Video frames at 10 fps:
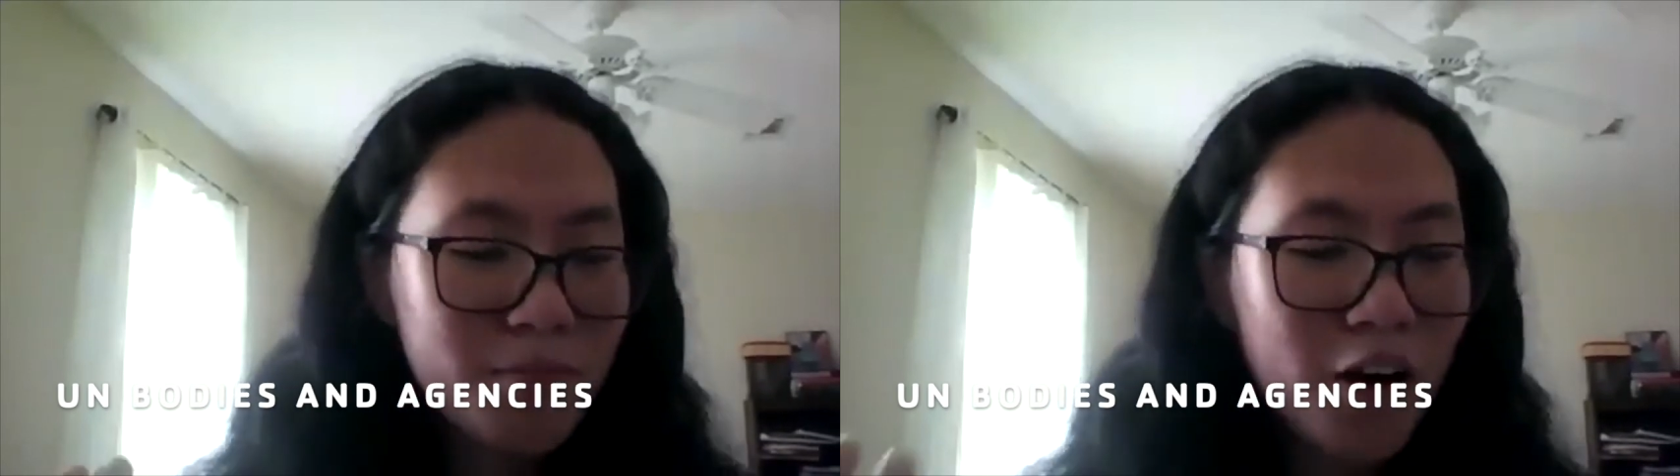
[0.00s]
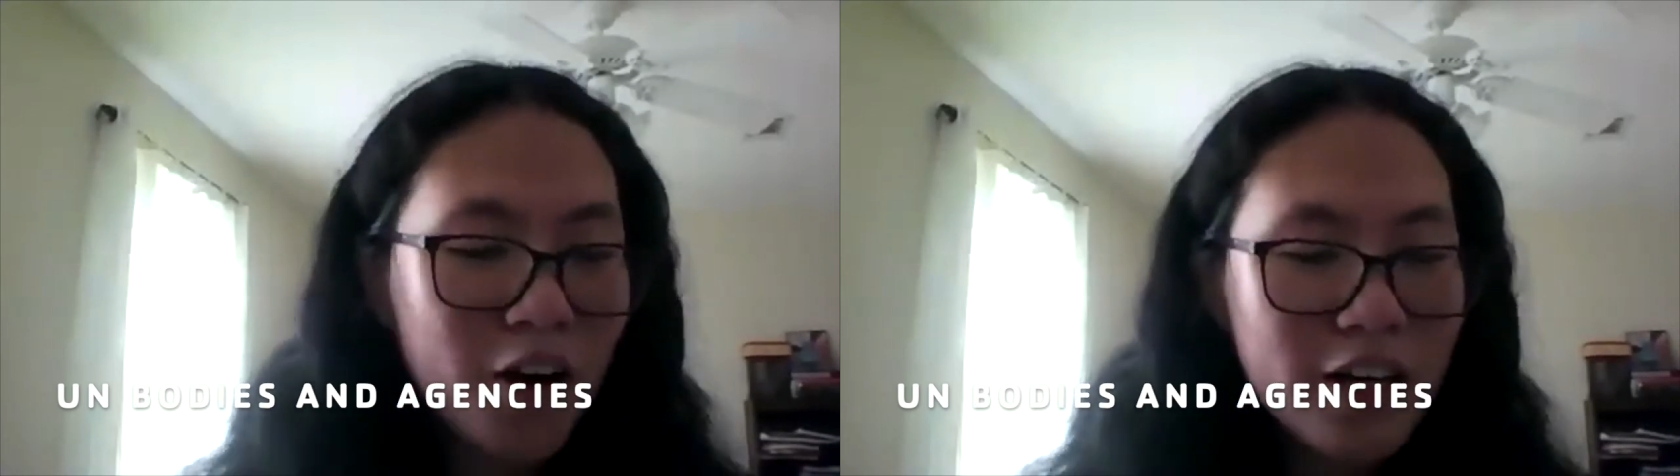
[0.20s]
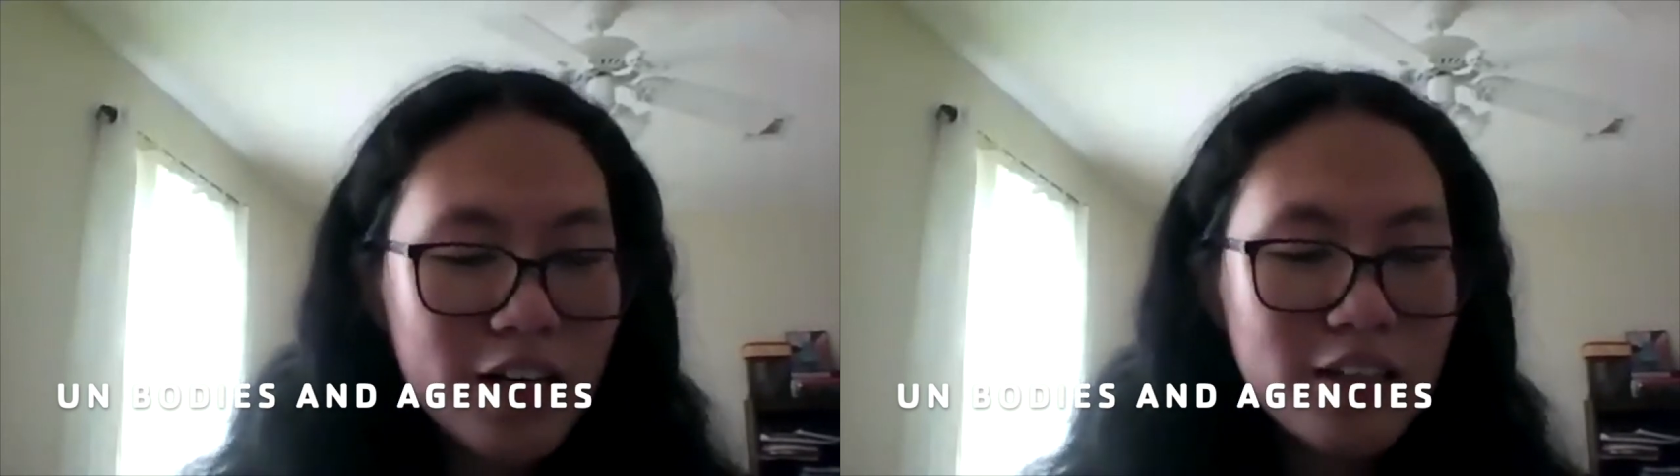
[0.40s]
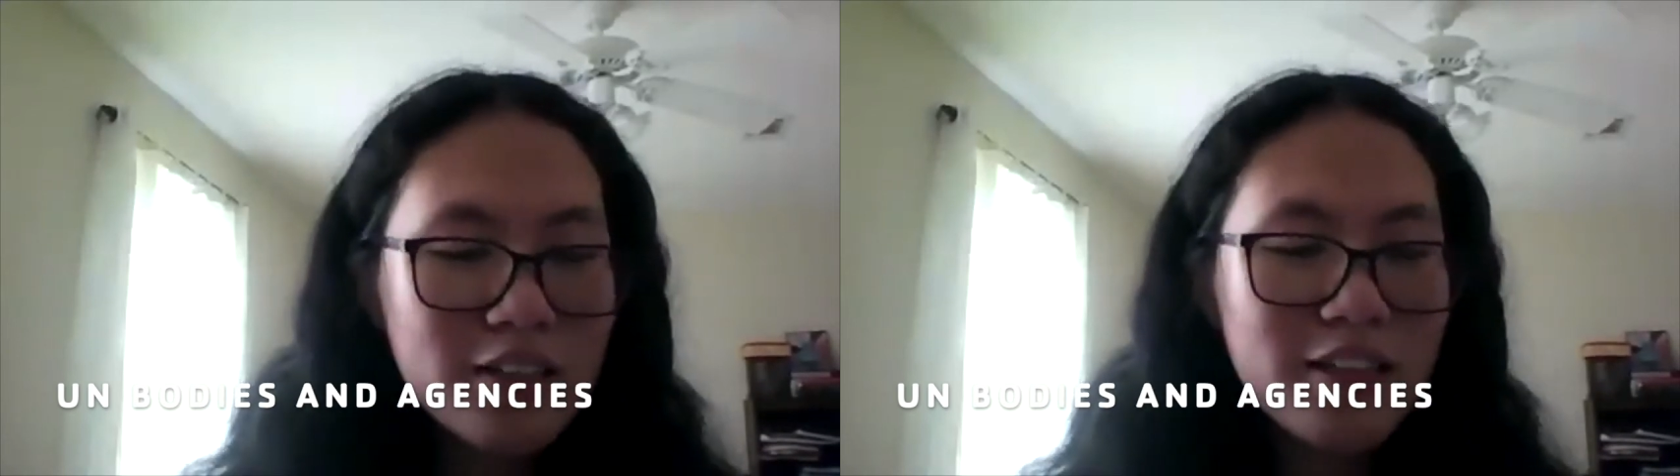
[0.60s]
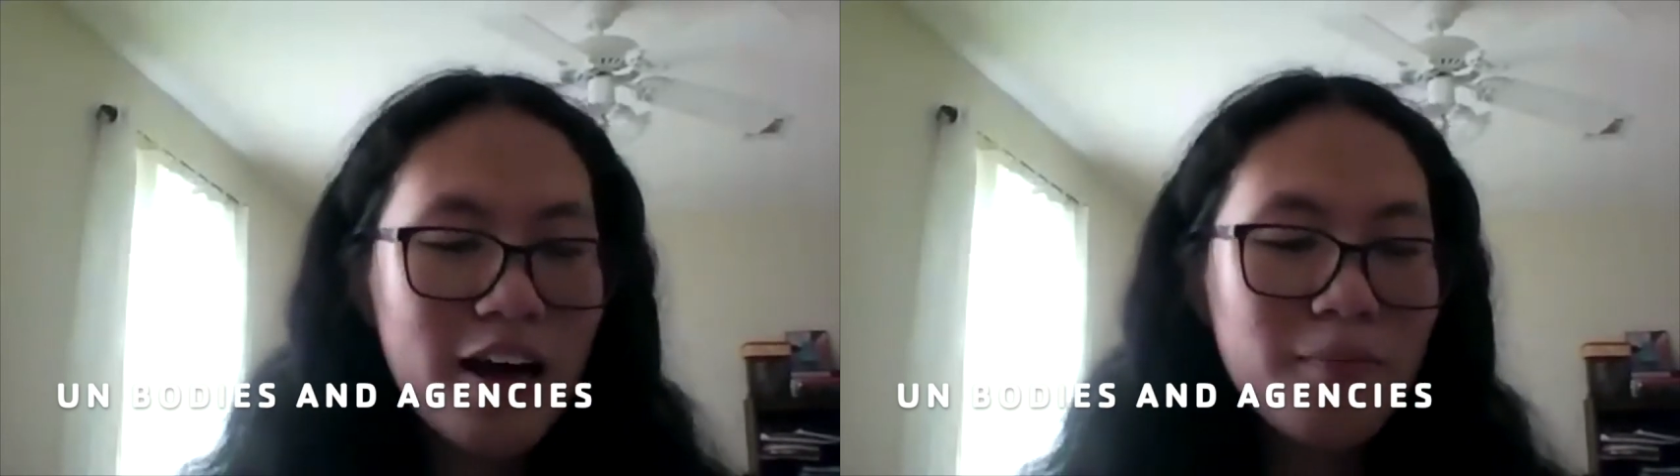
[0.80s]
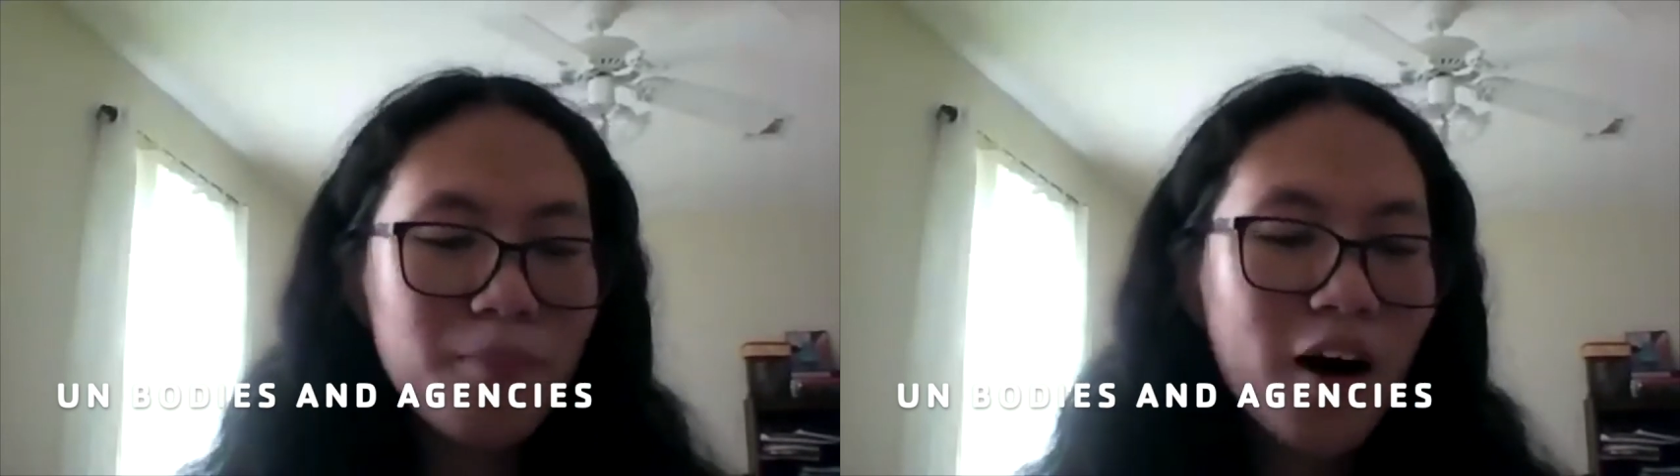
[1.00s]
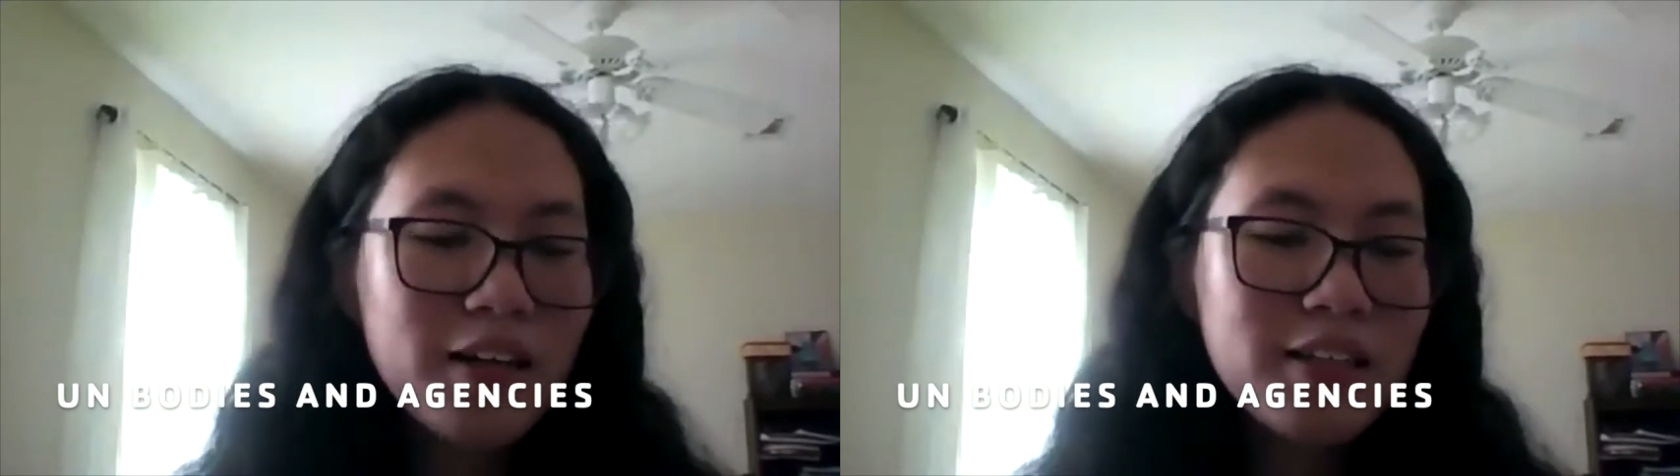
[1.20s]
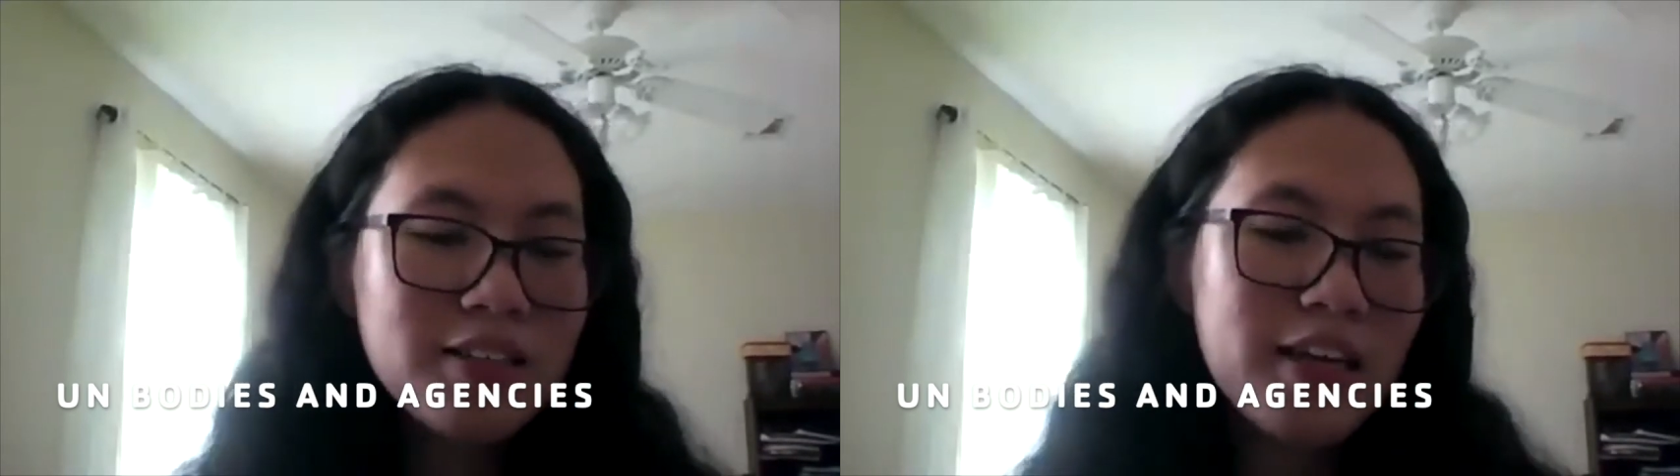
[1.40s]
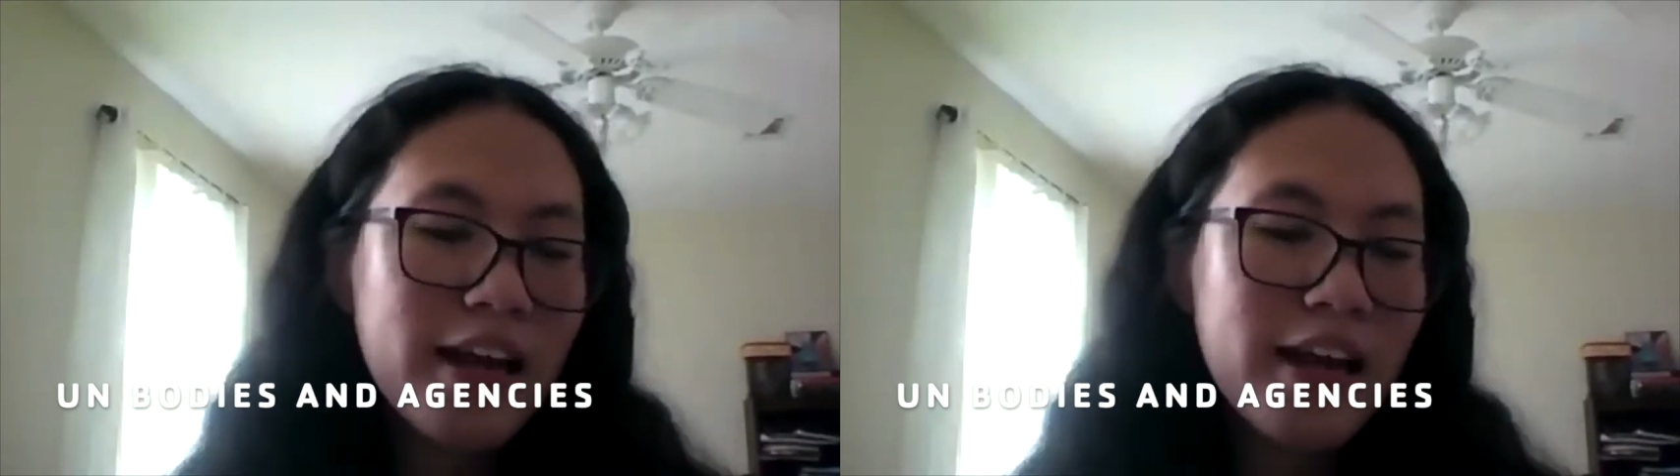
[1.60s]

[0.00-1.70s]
part is that bodies and